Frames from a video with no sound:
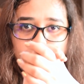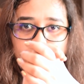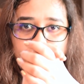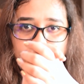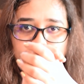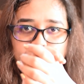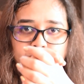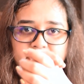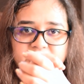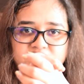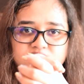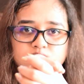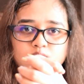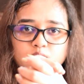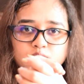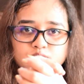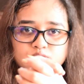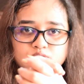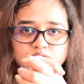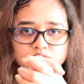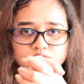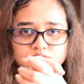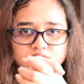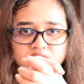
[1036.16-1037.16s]
mix
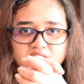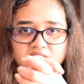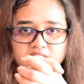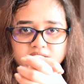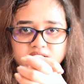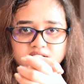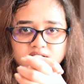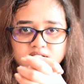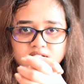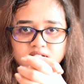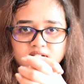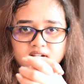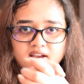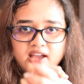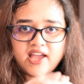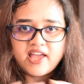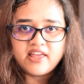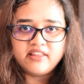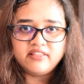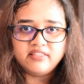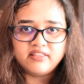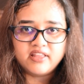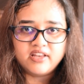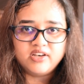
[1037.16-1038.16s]
those two together
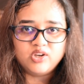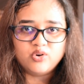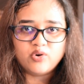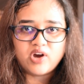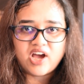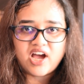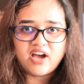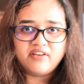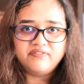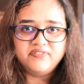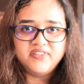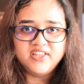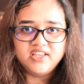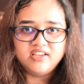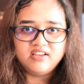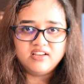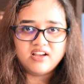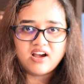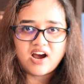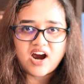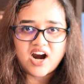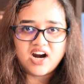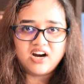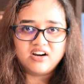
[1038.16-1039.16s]
and then you have
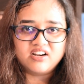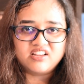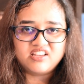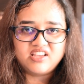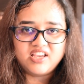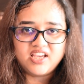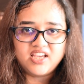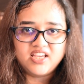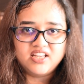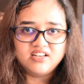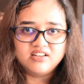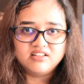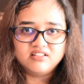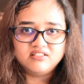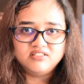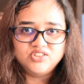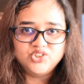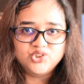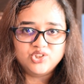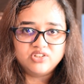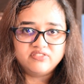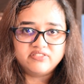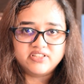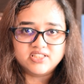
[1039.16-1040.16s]
the arcane
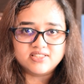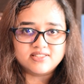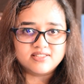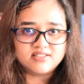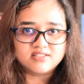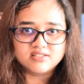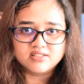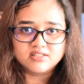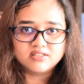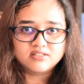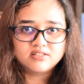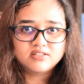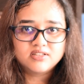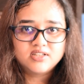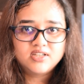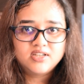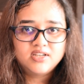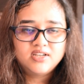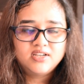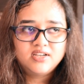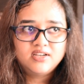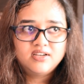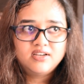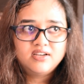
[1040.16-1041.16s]
university.
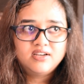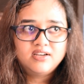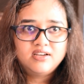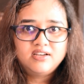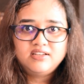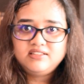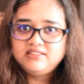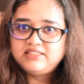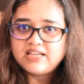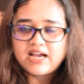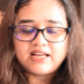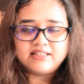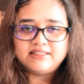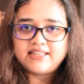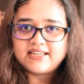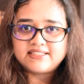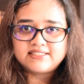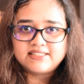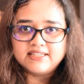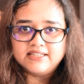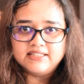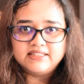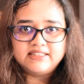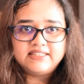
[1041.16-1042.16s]
Yeah,
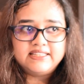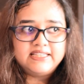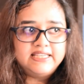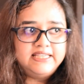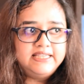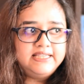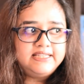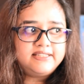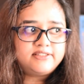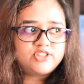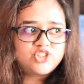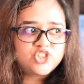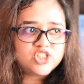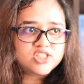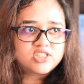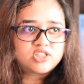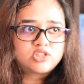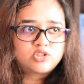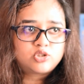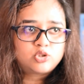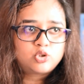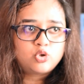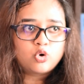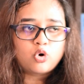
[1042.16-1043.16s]
that's it. He just
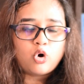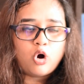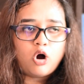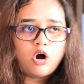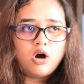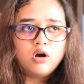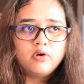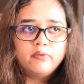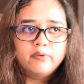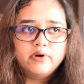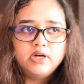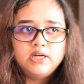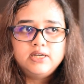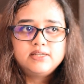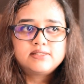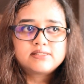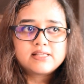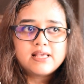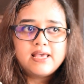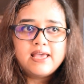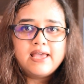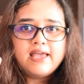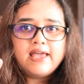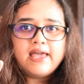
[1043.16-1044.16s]
took Hogwarts
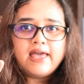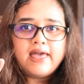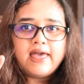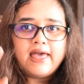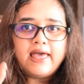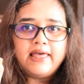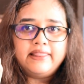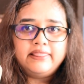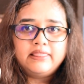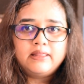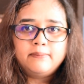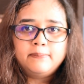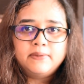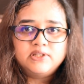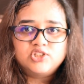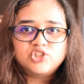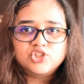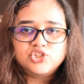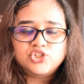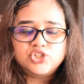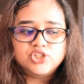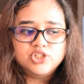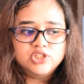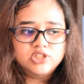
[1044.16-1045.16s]
and the
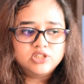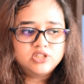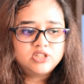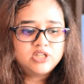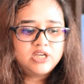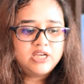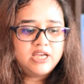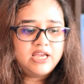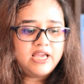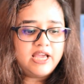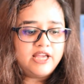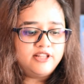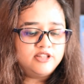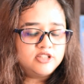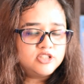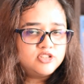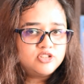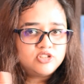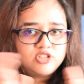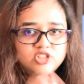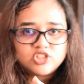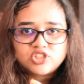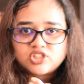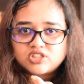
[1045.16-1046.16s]
magician and
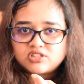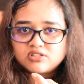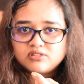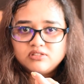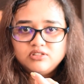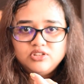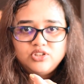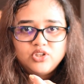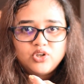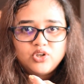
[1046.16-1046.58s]
then just